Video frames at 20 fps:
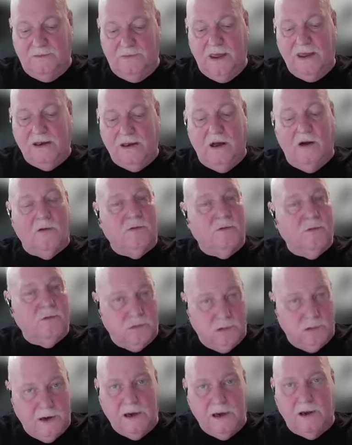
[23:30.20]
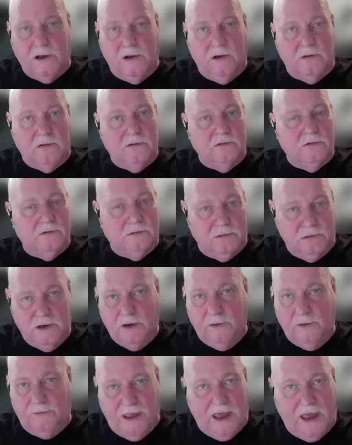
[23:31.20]
been a real,
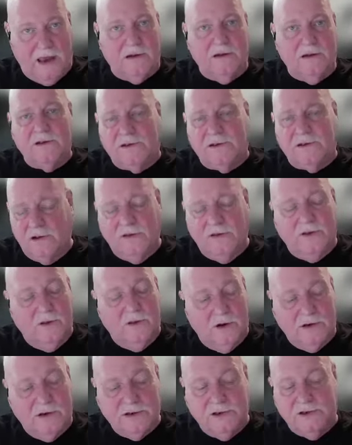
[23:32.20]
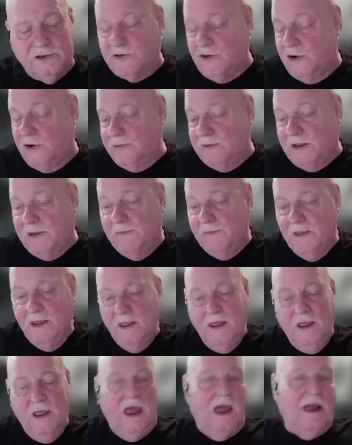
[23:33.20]
real battle until the Lord just showed me.
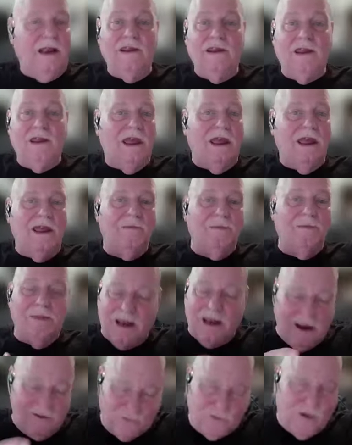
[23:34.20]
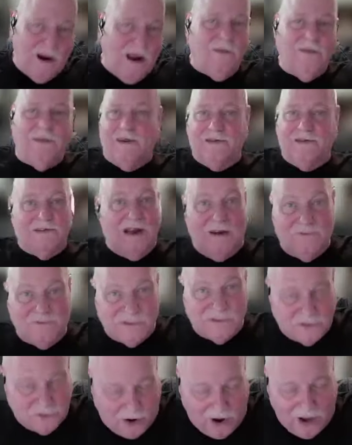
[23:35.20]
And I read this and
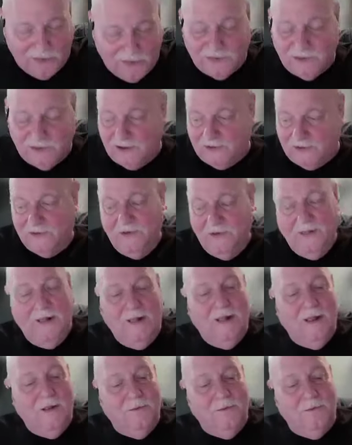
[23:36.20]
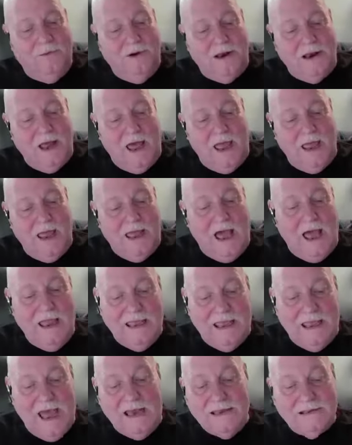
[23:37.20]
I've taught this, but
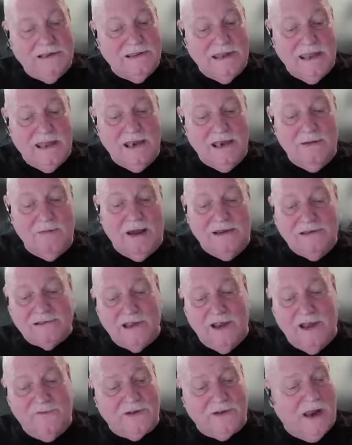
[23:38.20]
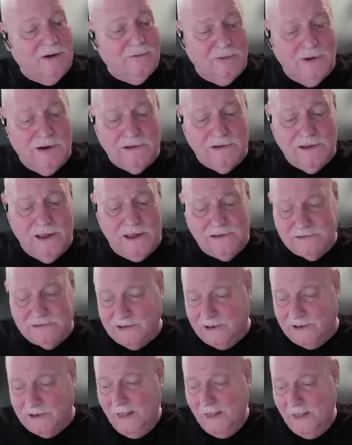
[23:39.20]
I got to the end of myself and I
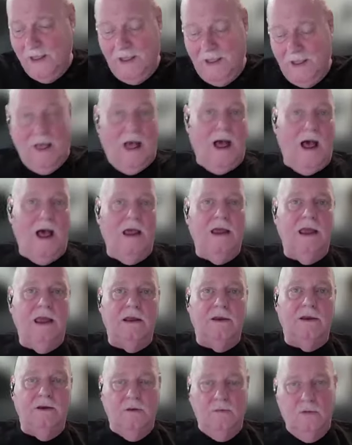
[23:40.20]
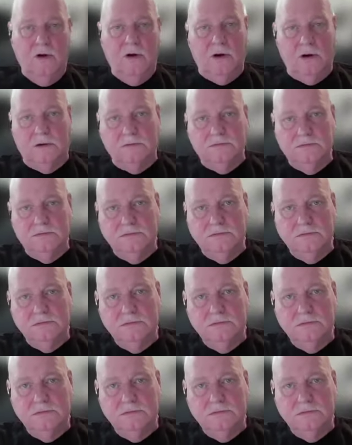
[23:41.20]
realized that I had no more.